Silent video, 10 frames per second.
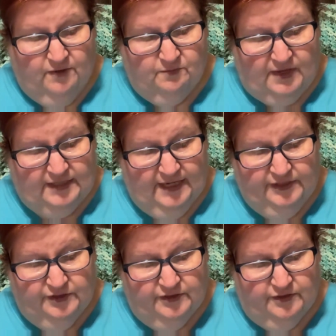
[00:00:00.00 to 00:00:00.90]
By
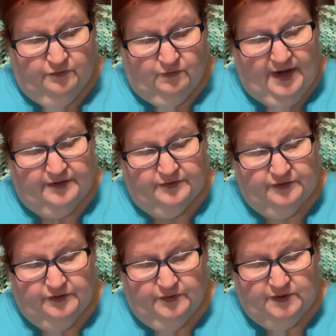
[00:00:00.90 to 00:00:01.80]
teaching new writers
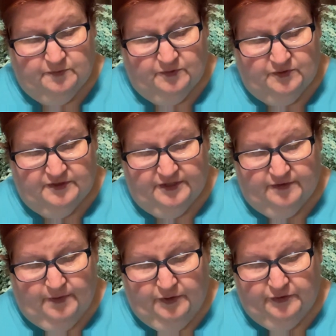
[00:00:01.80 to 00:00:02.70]
to explore their
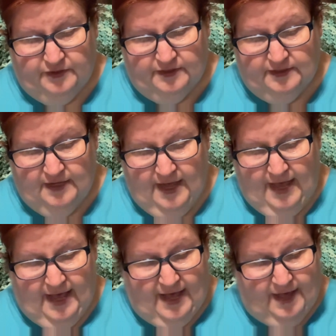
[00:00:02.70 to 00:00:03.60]
emotions,
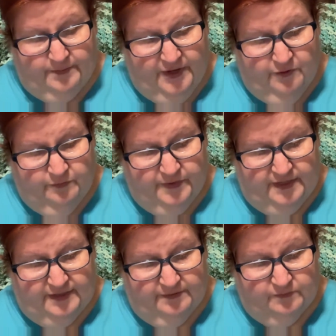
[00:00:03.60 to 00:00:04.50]
I'm helping
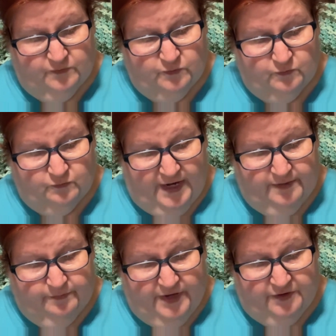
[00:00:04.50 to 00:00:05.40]
them
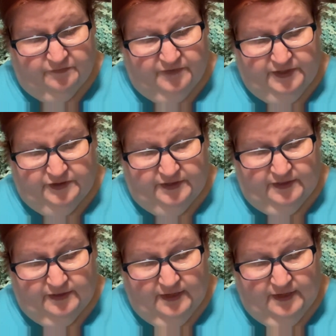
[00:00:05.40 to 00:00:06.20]
write better fiction.